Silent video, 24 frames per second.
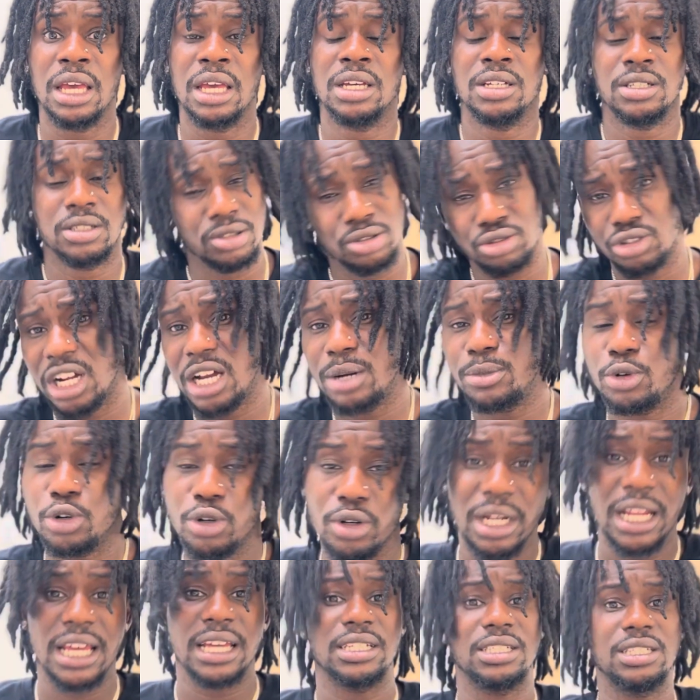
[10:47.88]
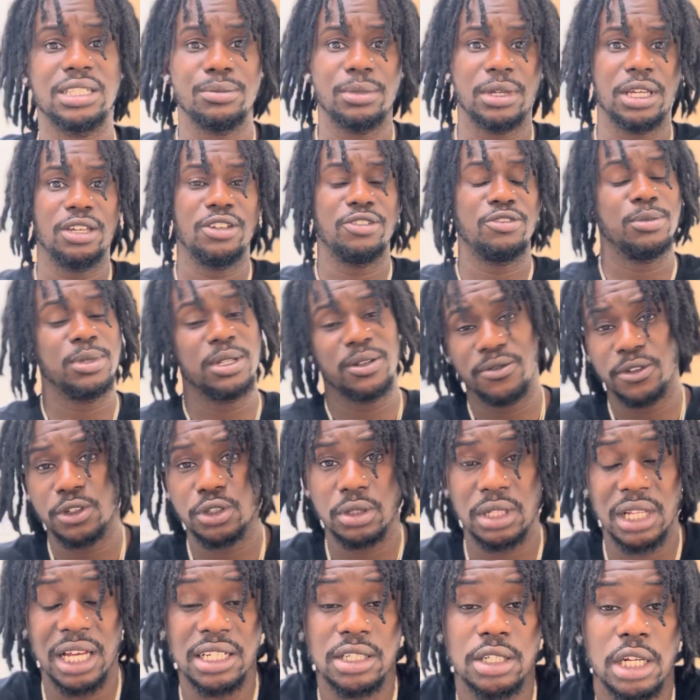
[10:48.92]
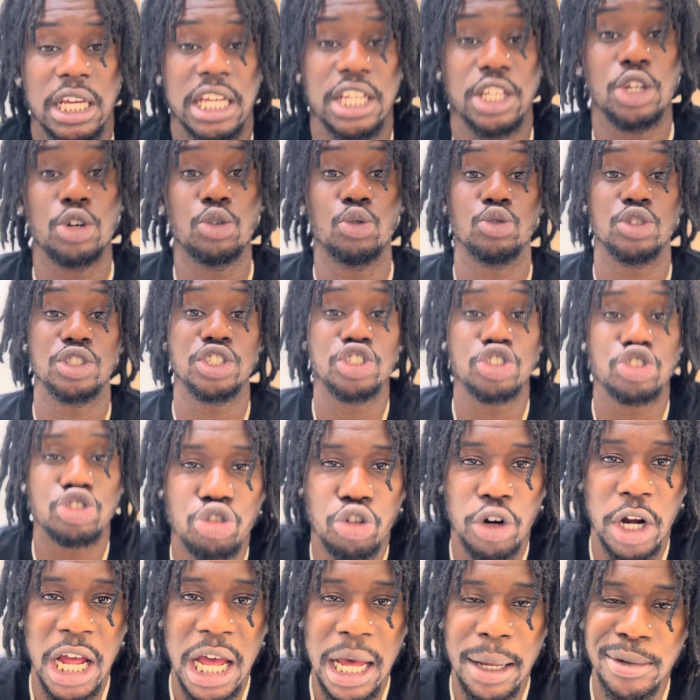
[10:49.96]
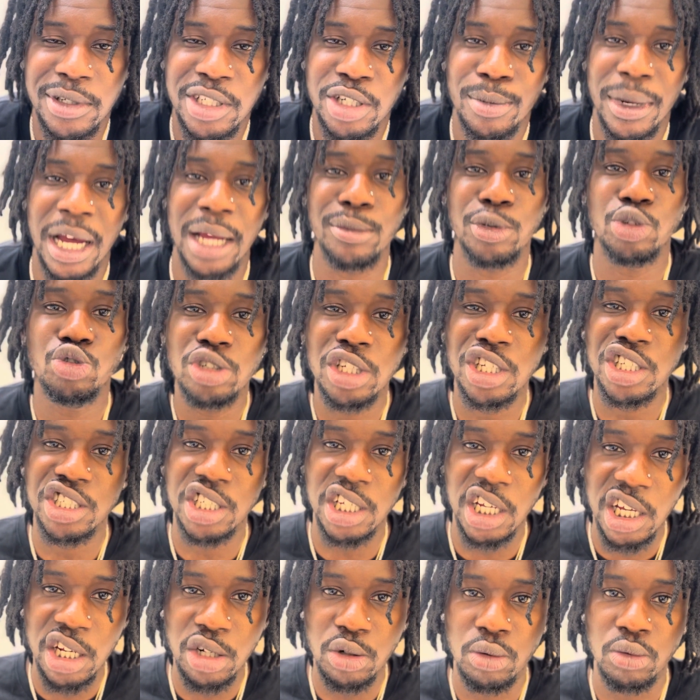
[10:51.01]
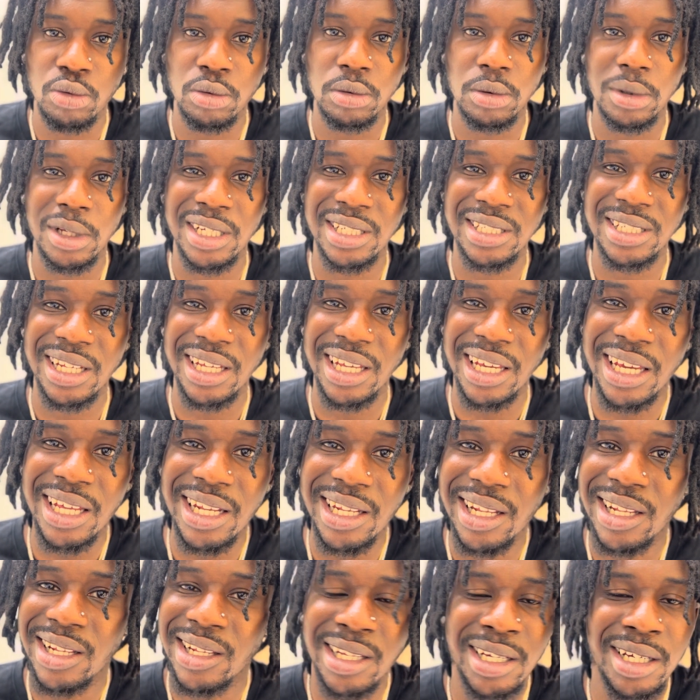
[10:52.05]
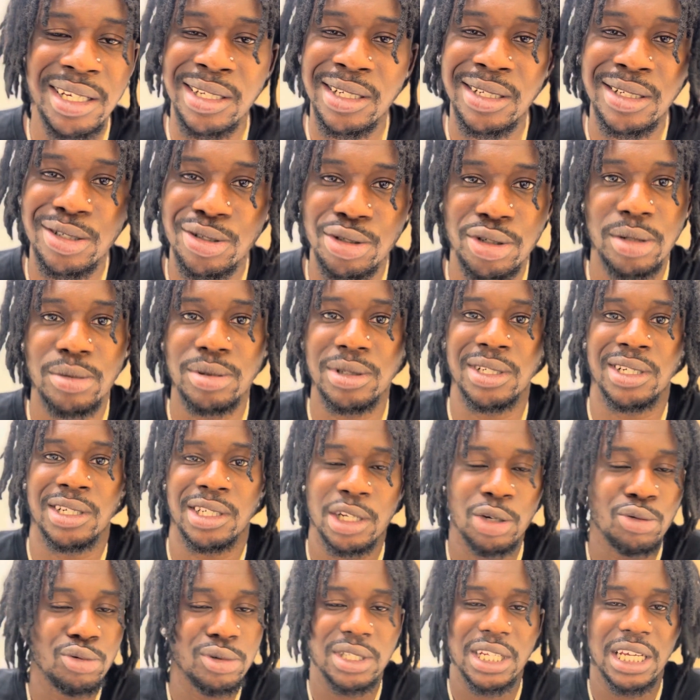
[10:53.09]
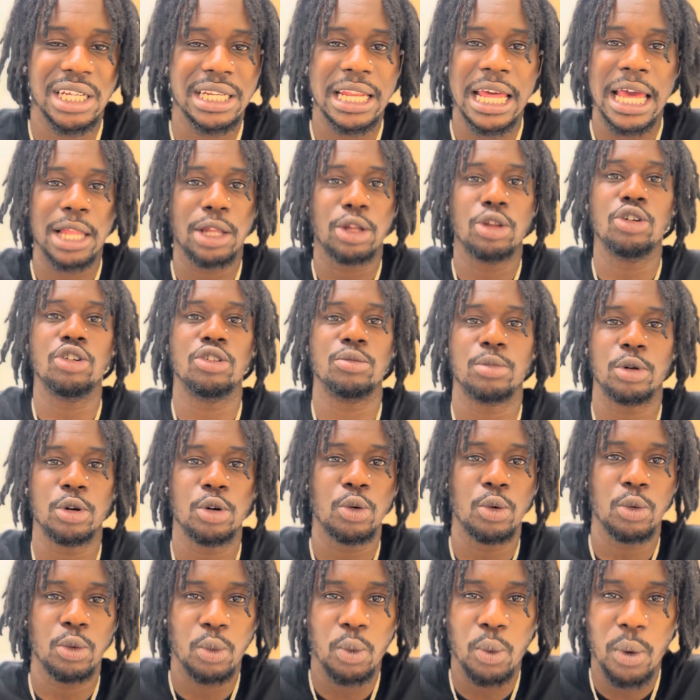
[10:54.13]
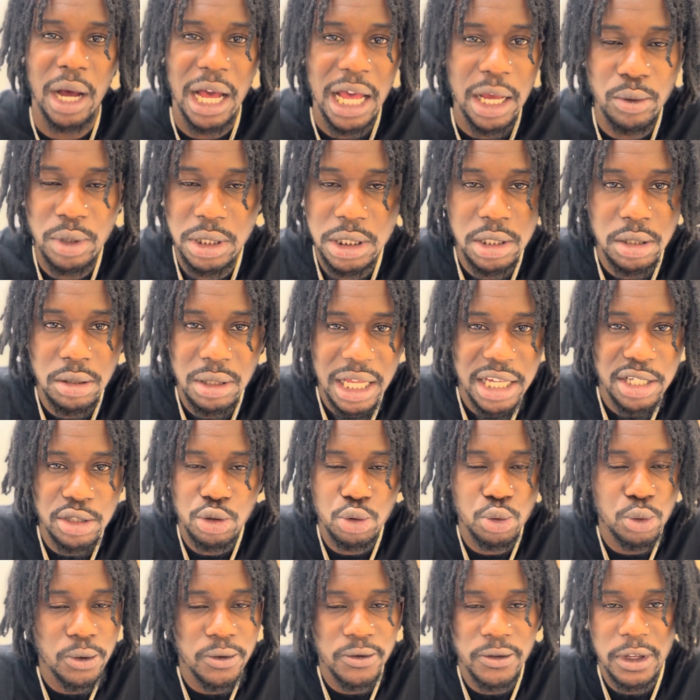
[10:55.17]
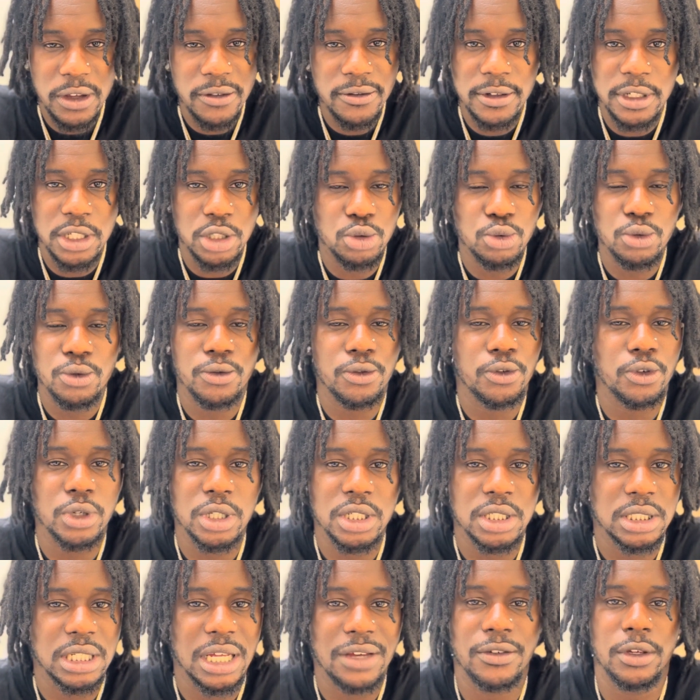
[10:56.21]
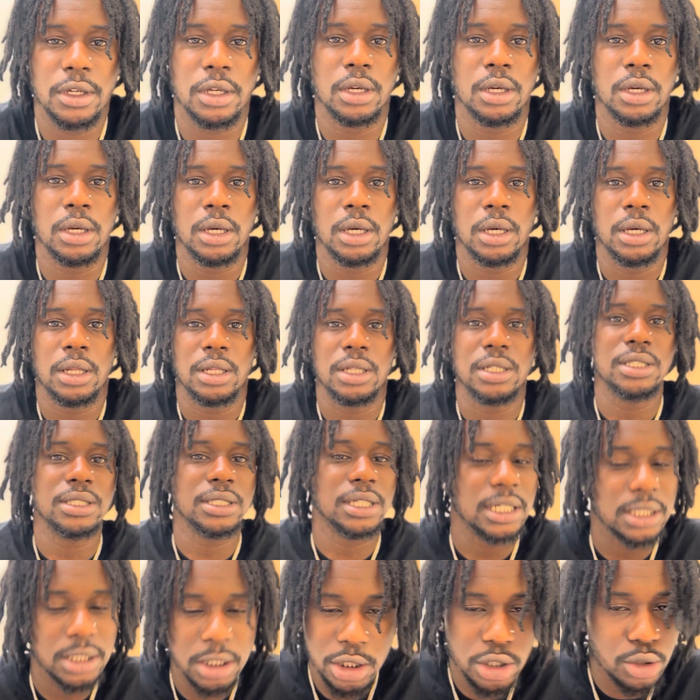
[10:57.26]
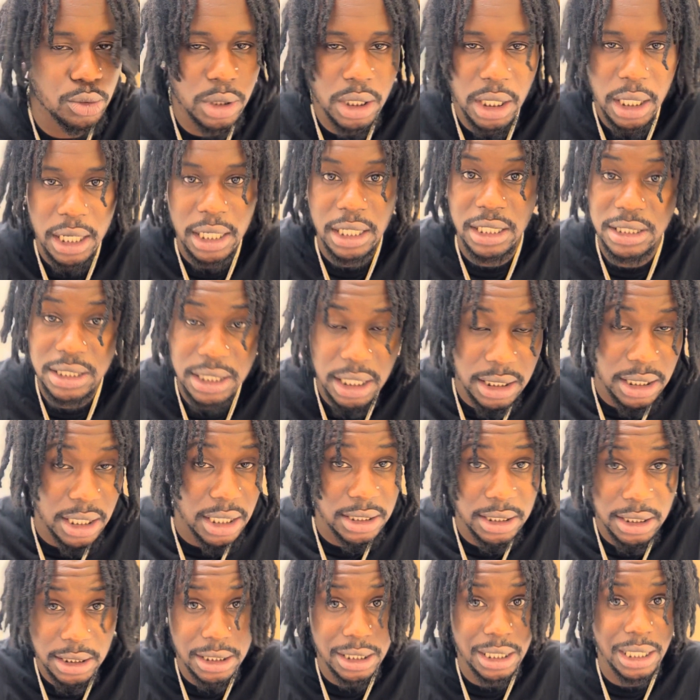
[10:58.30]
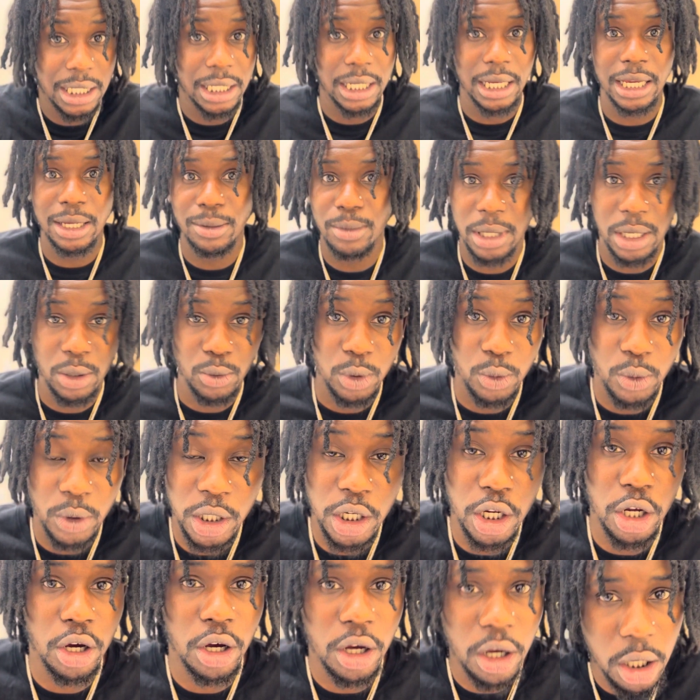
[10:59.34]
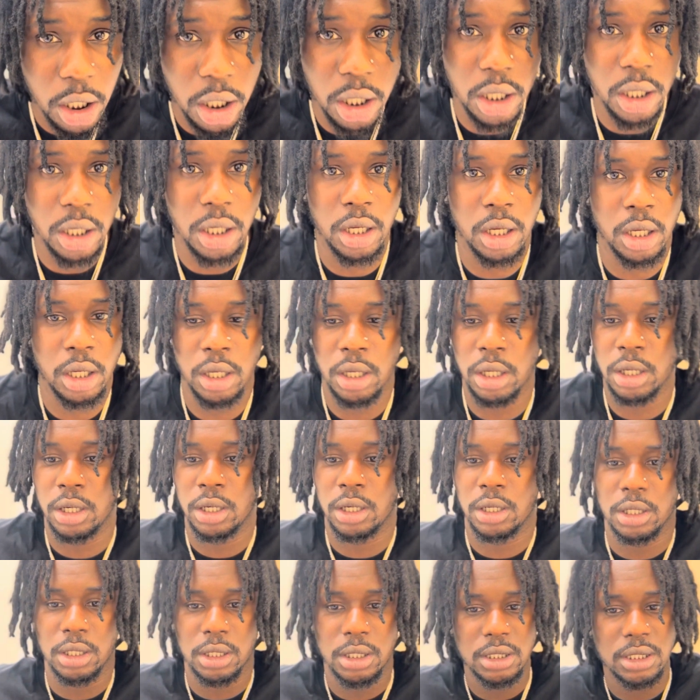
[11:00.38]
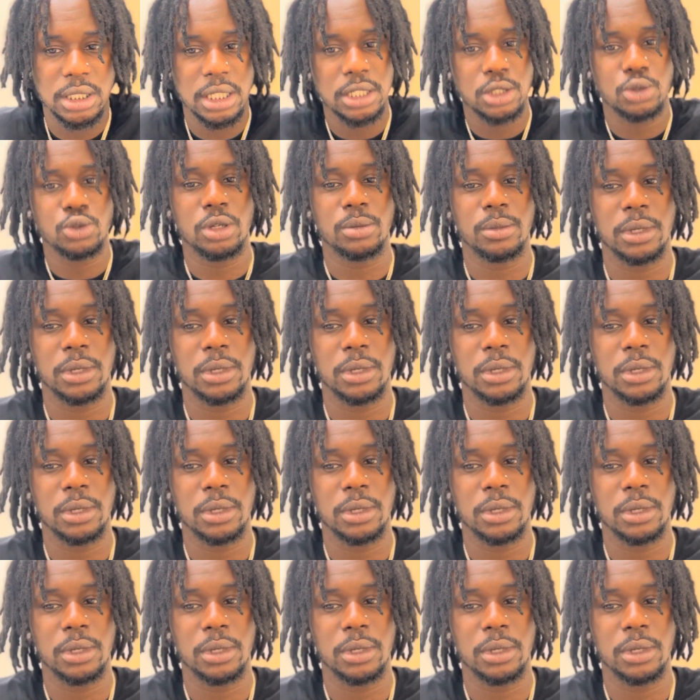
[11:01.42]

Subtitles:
Subscribe, all that shit, man. You feel me? The visualizer. And yo, subscribe to my music channel. It's in the link in the description. Don't take that long, bro. Why are we still at 250, 247? Let's get to 300. Let's get that shit to K, man. We working hard. Let's get to it,